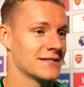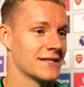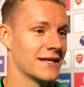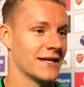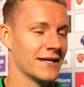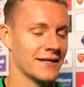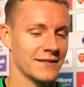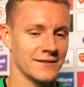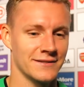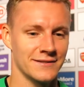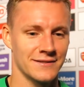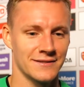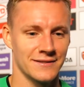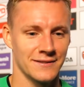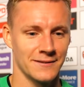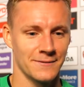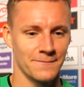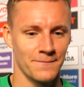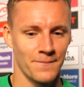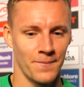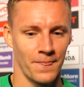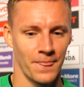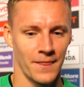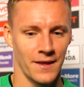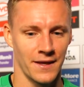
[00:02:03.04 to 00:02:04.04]

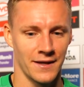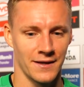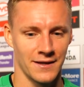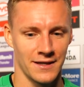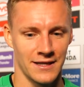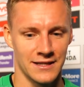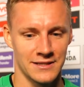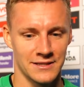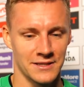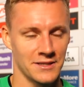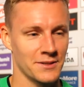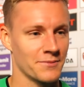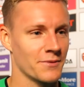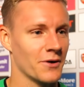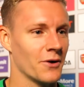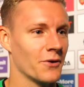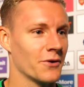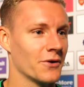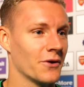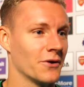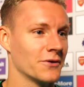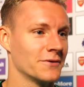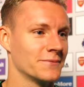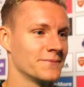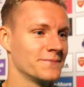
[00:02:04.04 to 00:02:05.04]
and yeah, let's keep going
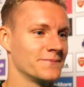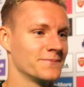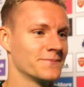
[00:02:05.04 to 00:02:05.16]
on.